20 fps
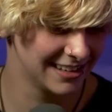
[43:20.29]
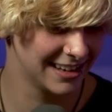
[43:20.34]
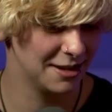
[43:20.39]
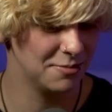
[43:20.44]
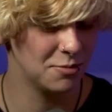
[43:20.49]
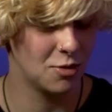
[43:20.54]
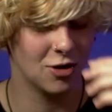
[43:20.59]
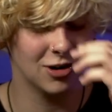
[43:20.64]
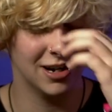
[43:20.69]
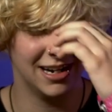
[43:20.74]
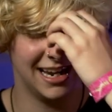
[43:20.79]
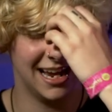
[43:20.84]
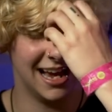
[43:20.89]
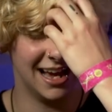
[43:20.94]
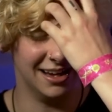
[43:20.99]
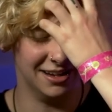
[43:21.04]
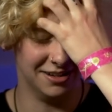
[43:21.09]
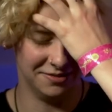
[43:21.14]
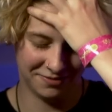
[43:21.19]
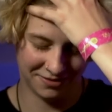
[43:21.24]
I'm um, already
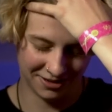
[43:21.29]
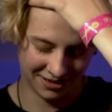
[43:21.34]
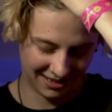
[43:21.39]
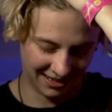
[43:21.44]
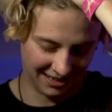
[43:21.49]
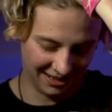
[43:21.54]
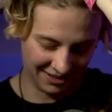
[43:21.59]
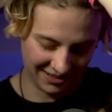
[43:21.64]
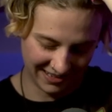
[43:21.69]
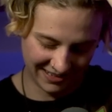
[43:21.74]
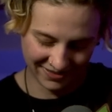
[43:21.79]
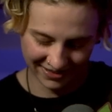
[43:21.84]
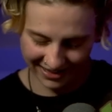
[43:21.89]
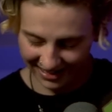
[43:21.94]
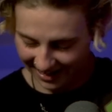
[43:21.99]
out of lost